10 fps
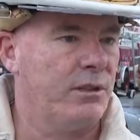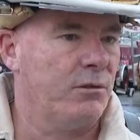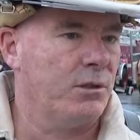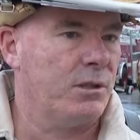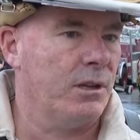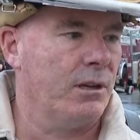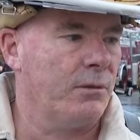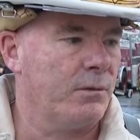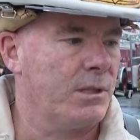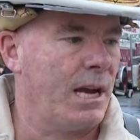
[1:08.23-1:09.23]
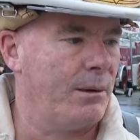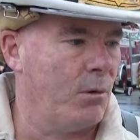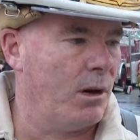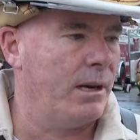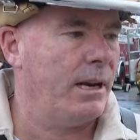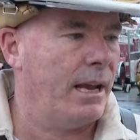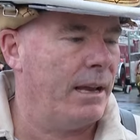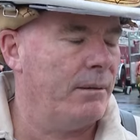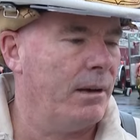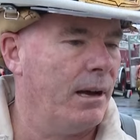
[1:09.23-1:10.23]
through the side one
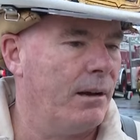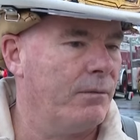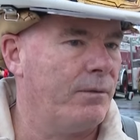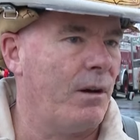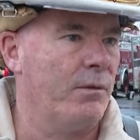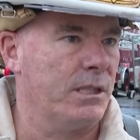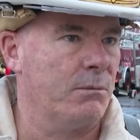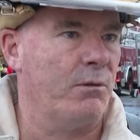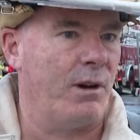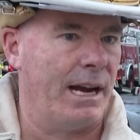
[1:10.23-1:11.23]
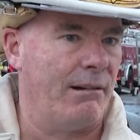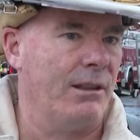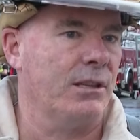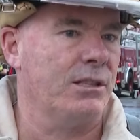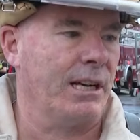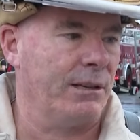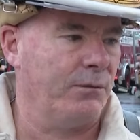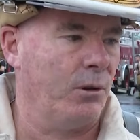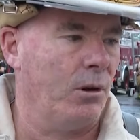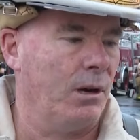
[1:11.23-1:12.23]
and uh, found visible fire on the second
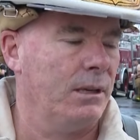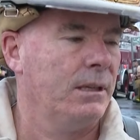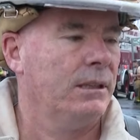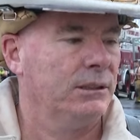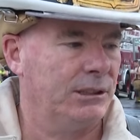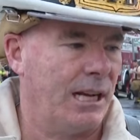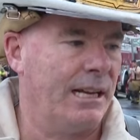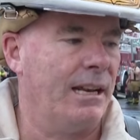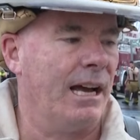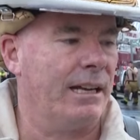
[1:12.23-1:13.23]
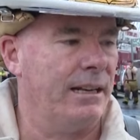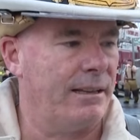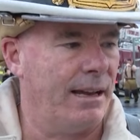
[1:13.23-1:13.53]
floor, started knocking it